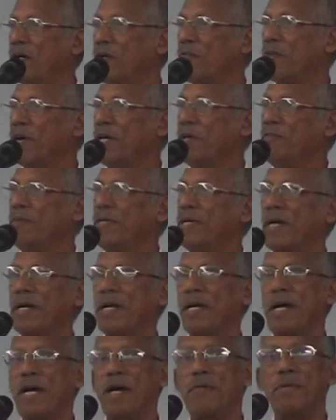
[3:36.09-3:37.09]
Why we
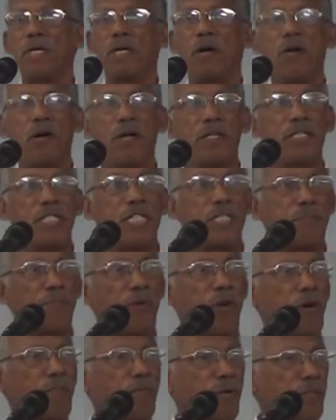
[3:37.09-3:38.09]
are having all these
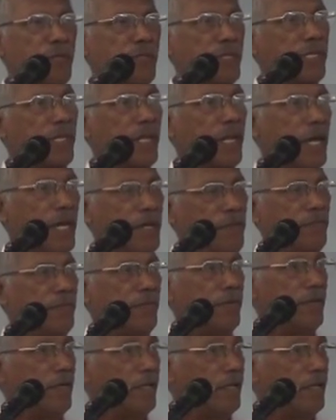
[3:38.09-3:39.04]
problems in life?